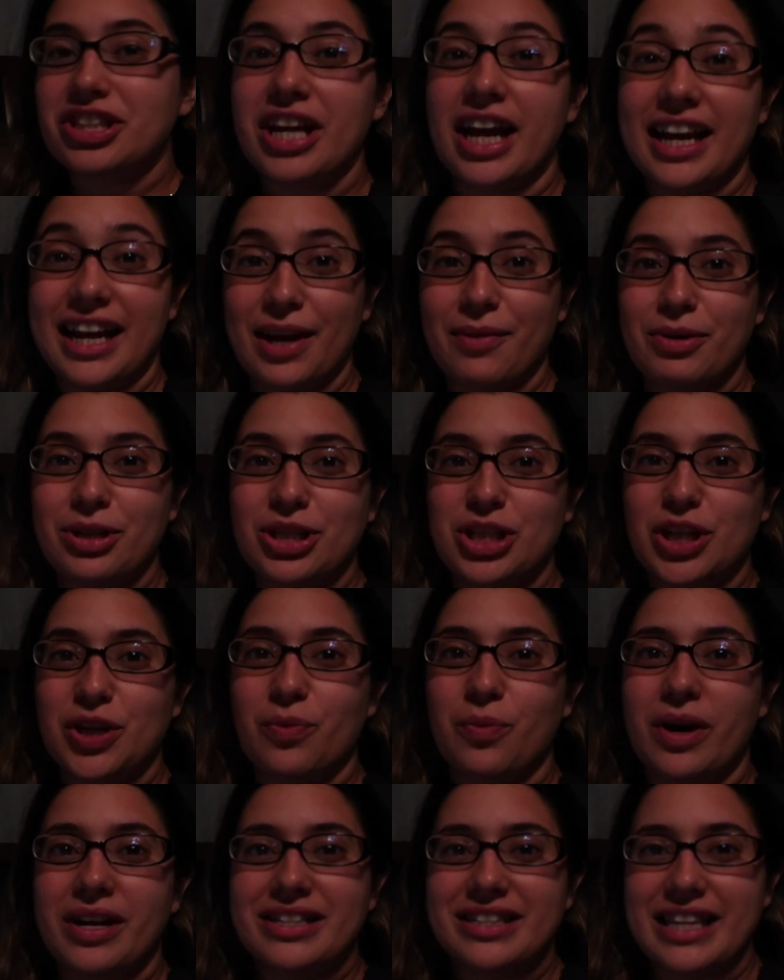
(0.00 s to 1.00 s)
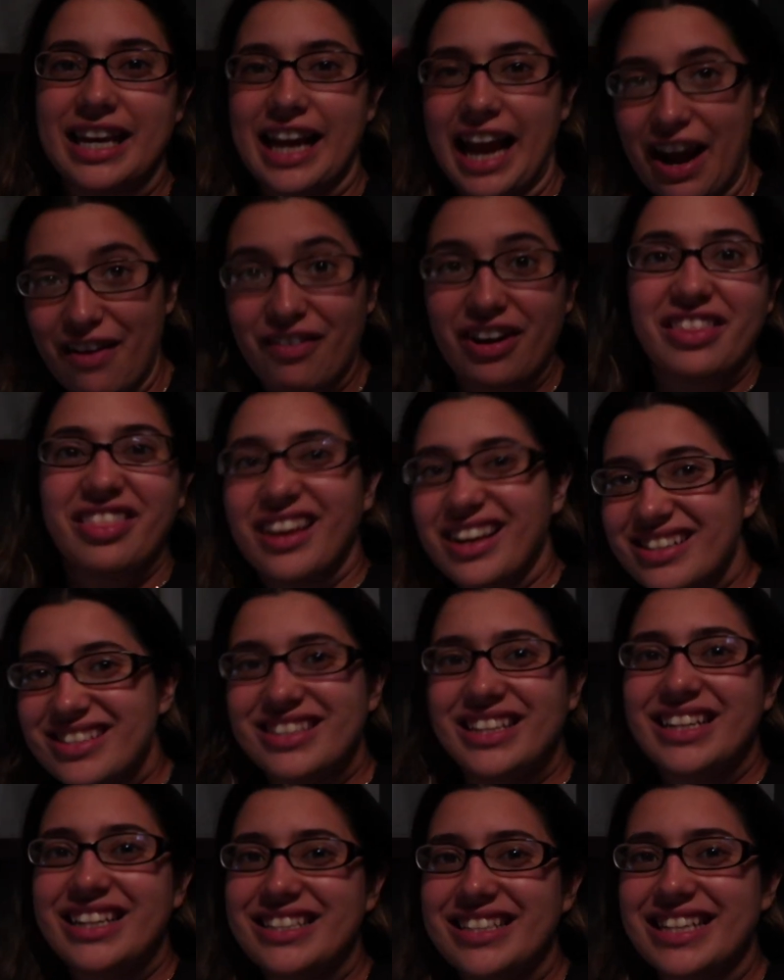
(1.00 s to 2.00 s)
check in with you once like everything
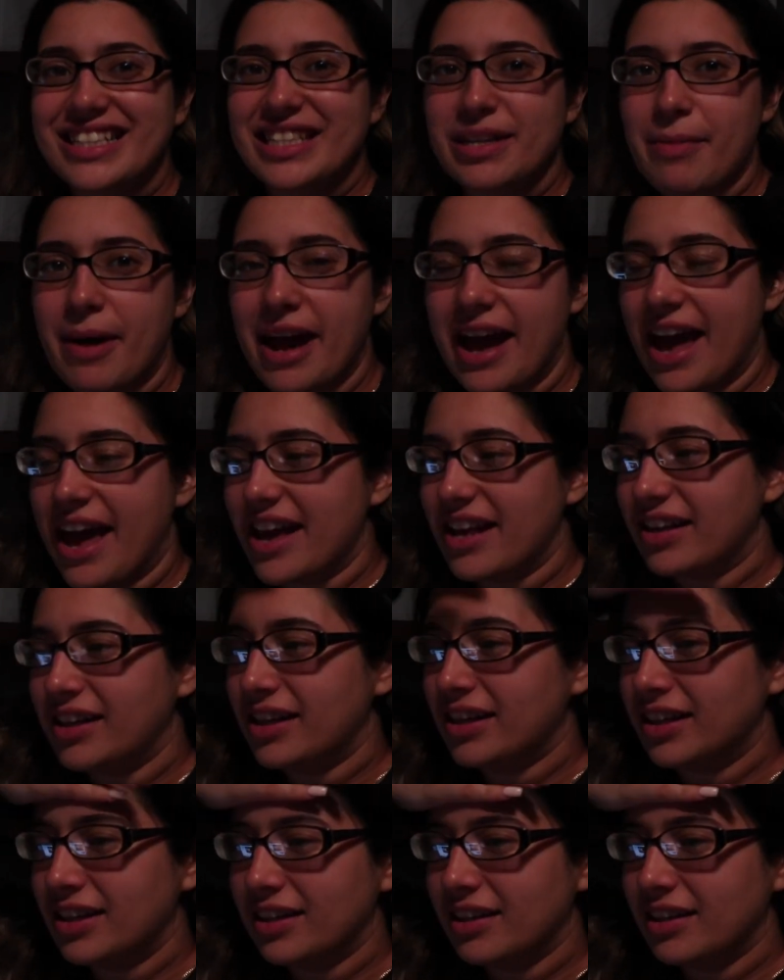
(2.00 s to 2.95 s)
sinks into my head.